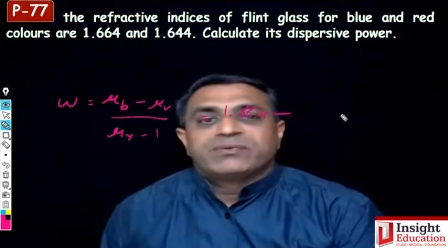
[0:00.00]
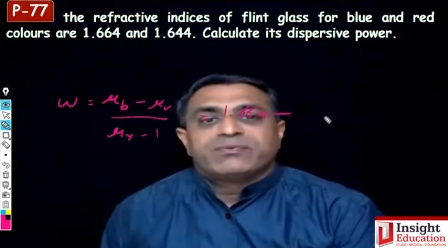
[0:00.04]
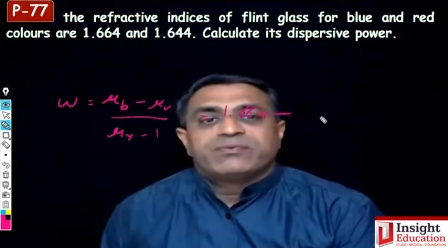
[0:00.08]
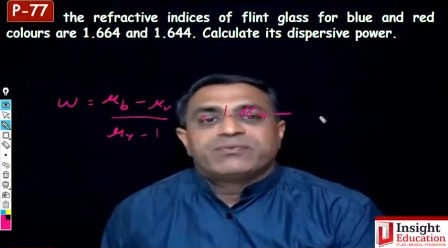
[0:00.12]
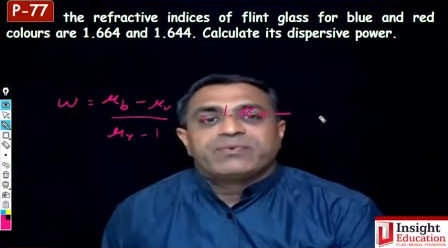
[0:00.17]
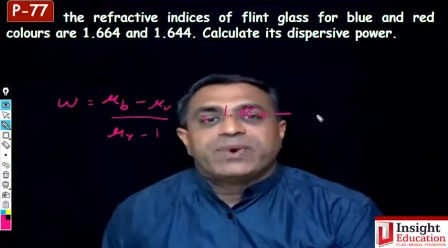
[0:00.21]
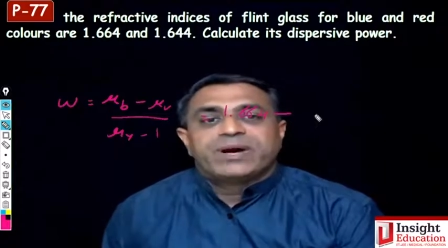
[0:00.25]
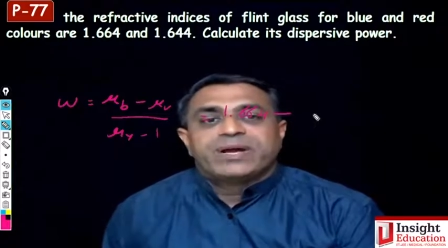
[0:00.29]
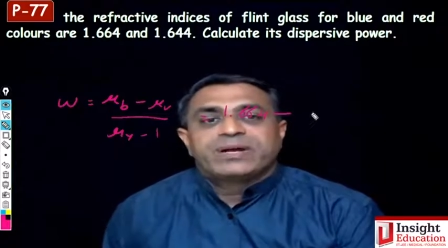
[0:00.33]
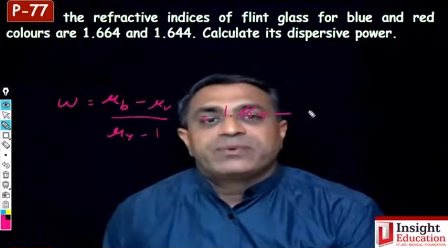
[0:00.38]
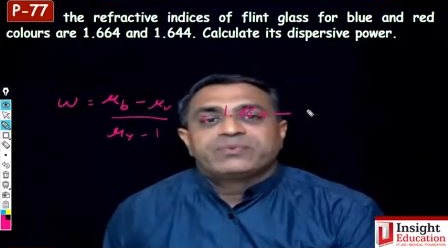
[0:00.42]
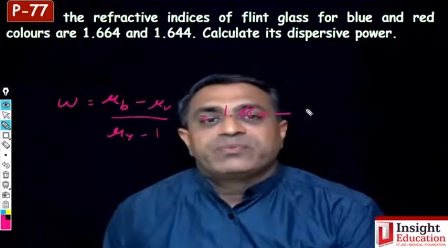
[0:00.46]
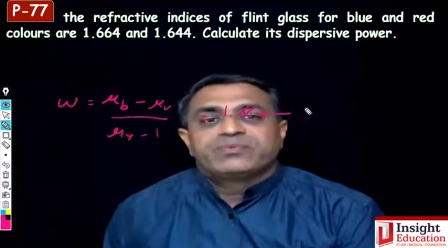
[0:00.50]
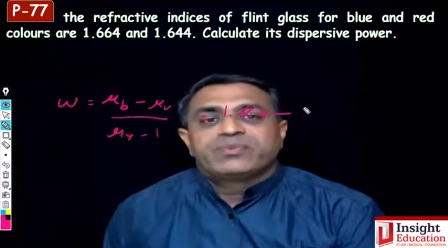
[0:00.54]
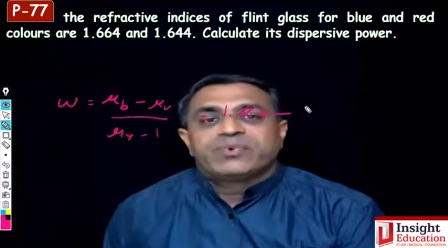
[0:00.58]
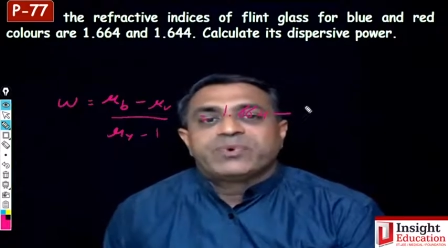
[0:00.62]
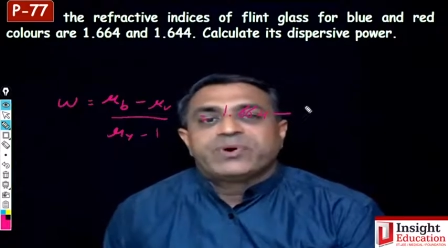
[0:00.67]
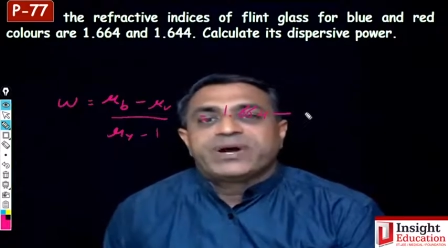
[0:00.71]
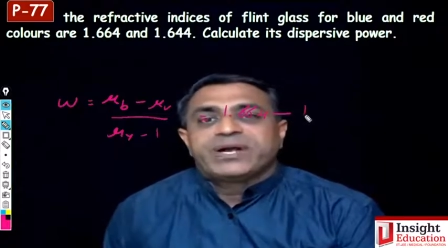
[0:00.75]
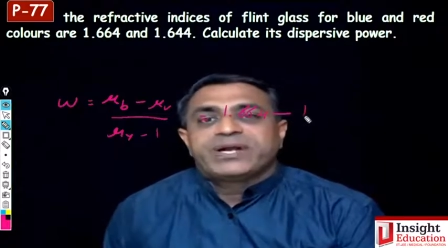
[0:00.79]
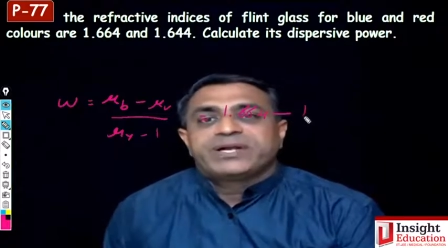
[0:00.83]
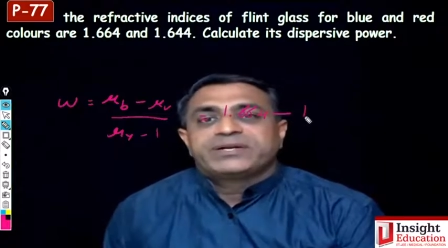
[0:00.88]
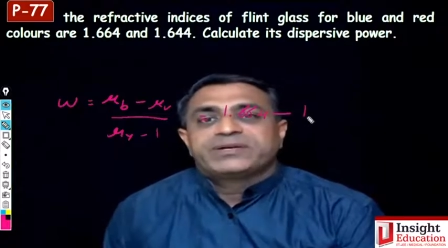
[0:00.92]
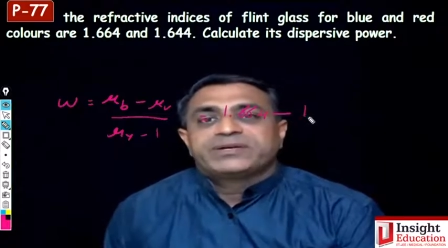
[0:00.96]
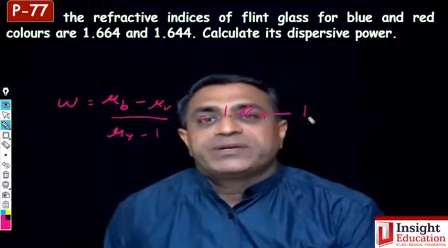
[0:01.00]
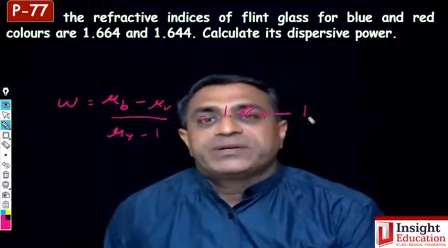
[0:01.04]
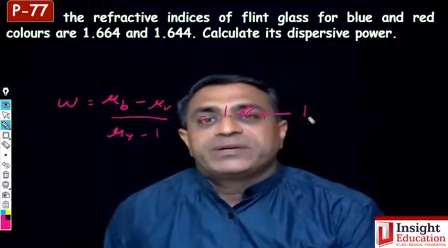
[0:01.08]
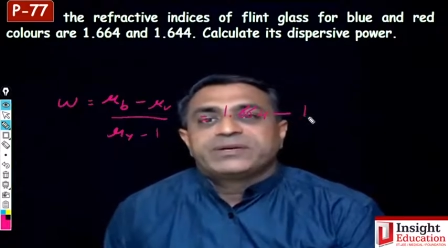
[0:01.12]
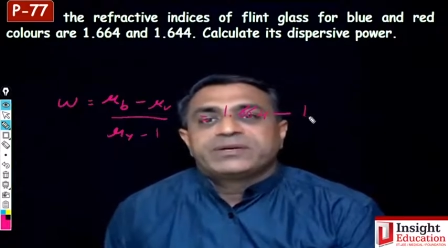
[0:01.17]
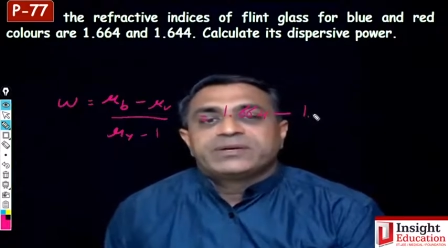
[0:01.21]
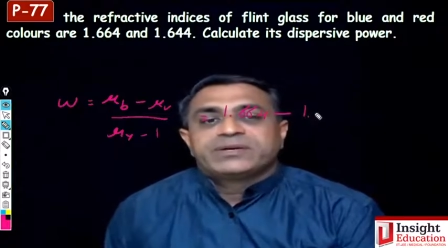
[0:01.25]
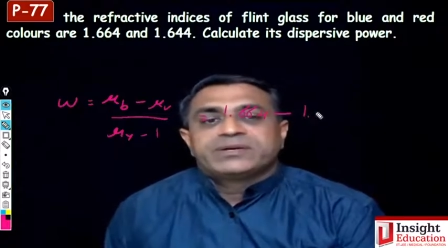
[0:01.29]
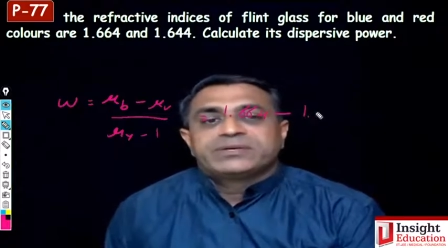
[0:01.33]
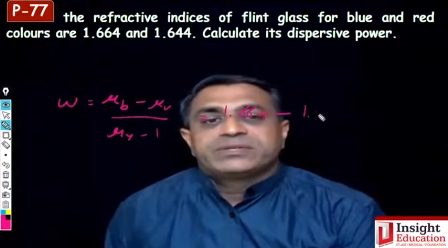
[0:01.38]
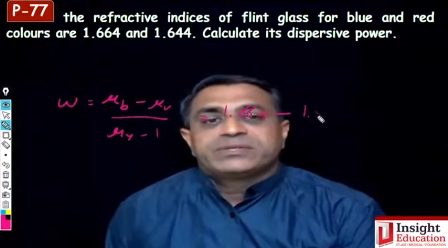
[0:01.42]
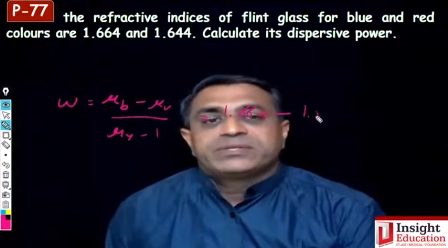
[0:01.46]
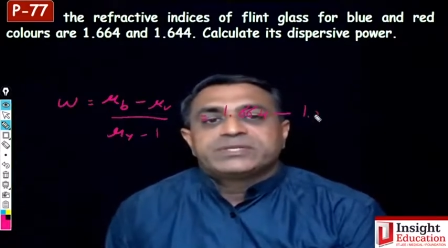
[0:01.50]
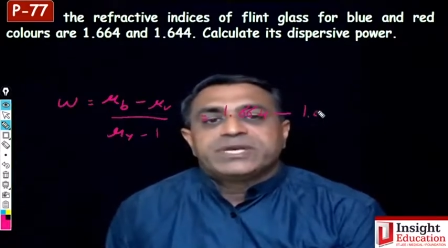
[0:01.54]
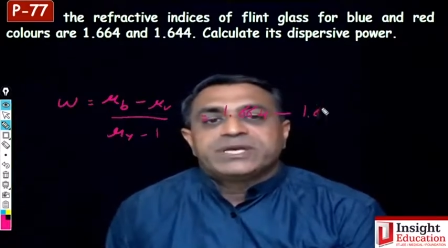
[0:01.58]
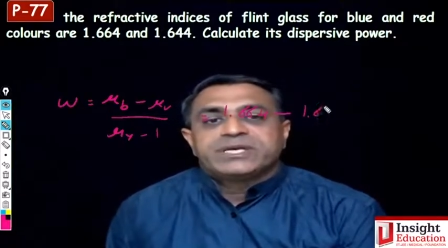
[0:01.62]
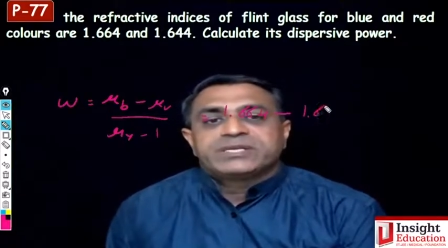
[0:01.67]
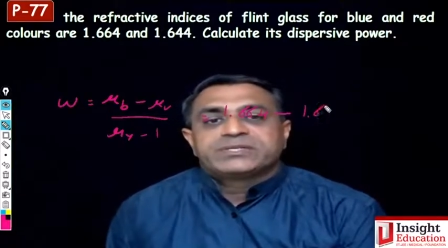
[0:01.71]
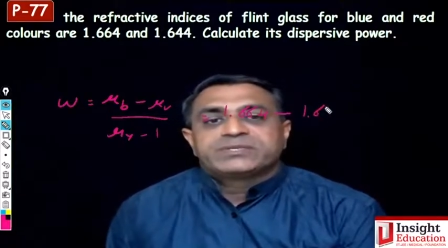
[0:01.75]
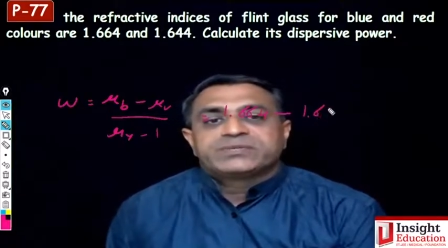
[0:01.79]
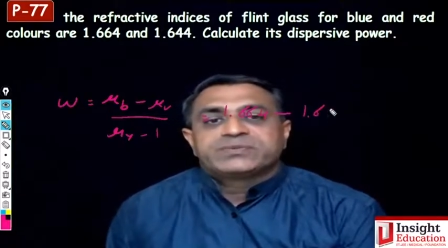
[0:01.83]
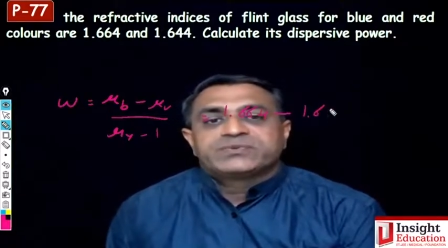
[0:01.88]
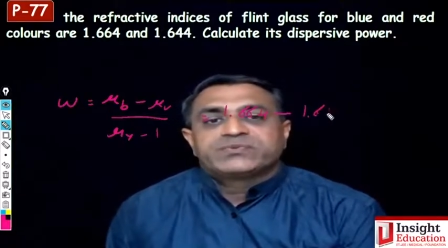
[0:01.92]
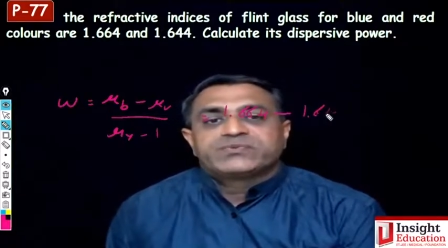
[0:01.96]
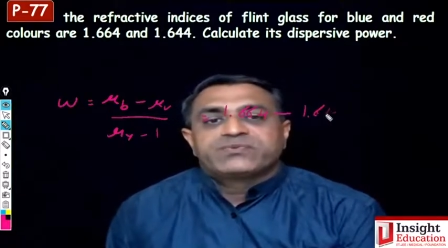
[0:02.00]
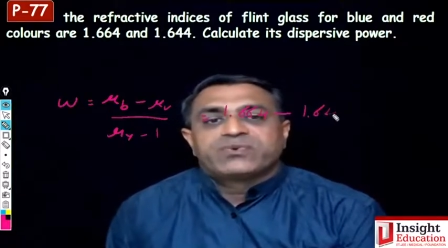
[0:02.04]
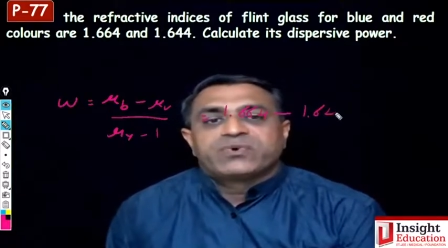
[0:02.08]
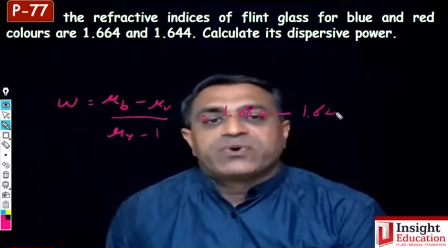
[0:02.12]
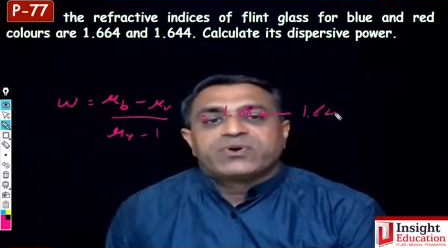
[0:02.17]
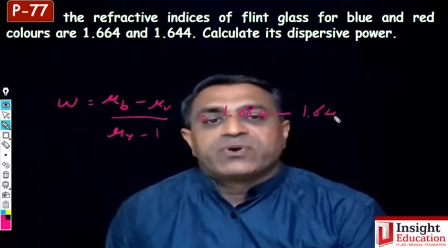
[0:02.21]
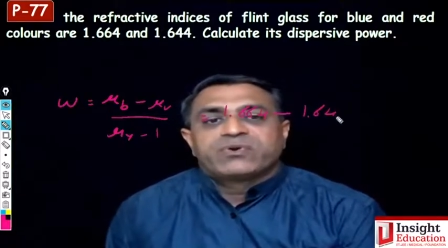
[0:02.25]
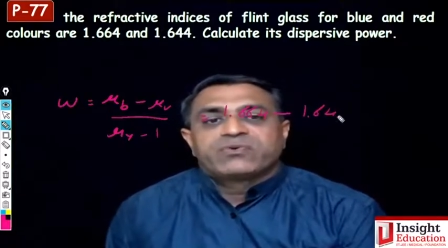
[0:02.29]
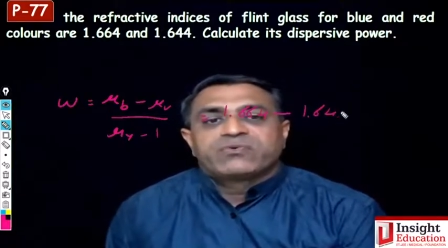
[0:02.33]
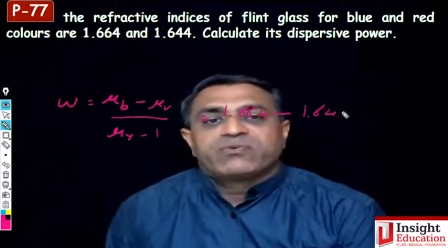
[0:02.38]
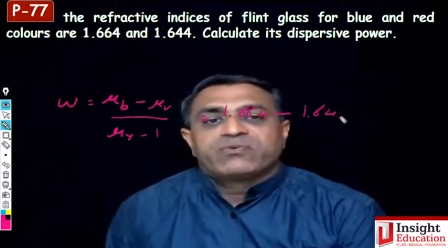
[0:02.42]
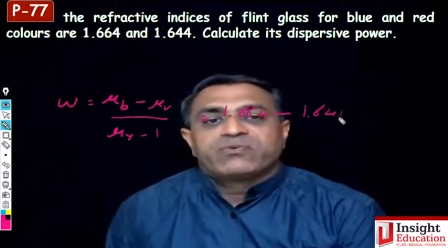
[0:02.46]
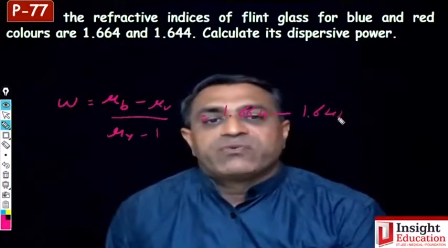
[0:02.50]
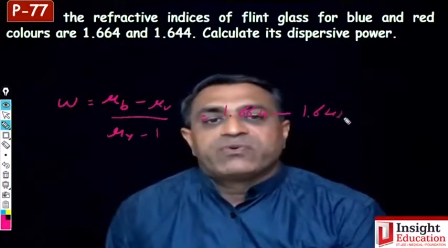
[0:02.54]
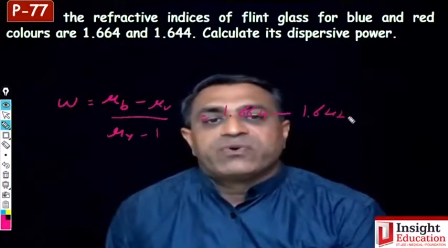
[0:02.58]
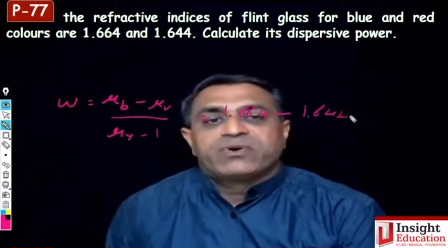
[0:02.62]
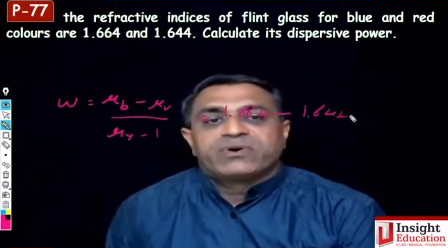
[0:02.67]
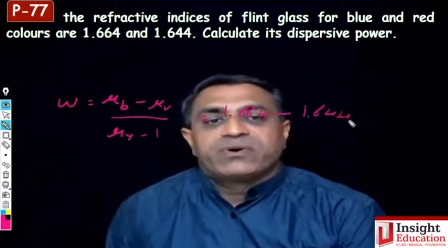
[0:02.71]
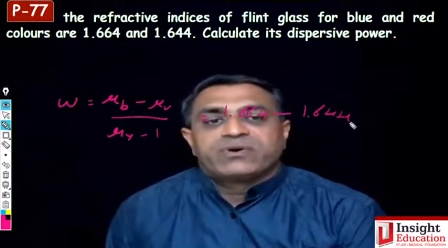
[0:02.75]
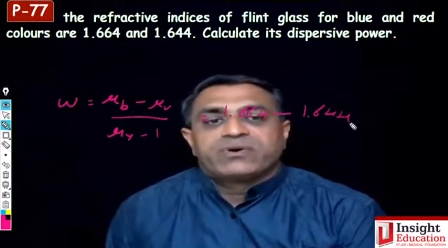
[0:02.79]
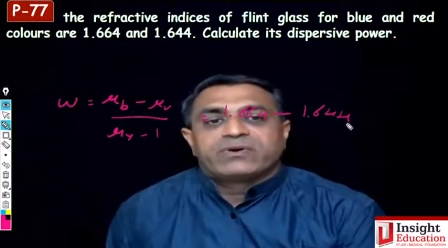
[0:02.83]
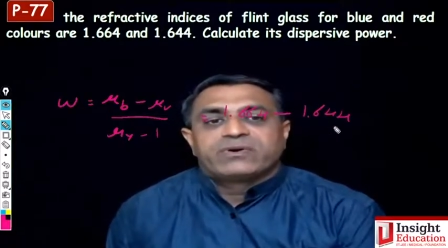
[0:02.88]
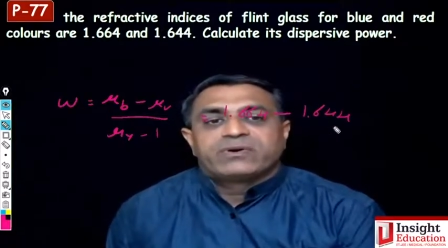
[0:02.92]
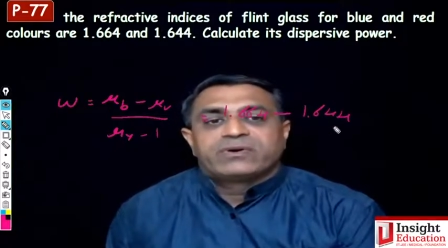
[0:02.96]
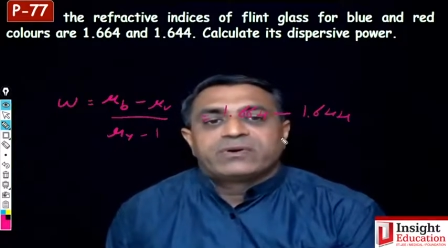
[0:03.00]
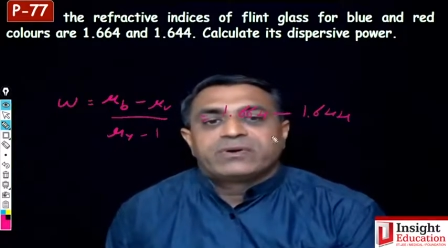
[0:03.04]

1.644